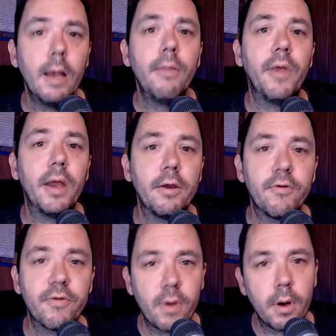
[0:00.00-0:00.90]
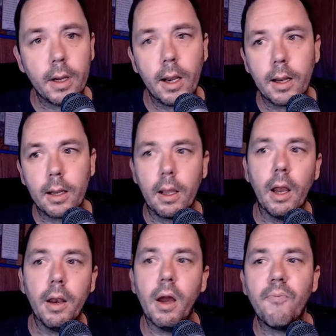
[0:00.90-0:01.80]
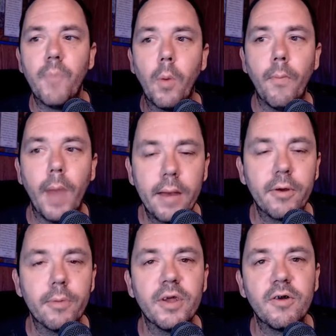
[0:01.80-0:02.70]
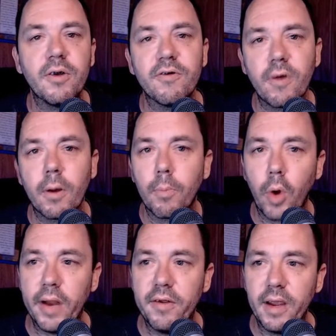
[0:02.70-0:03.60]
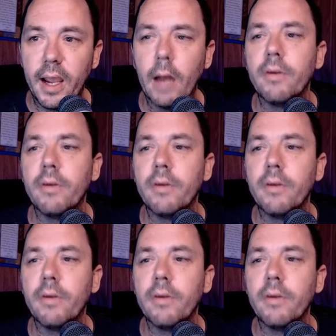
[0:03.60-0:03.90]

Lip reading: then you start getting enough momentum that you can start branching out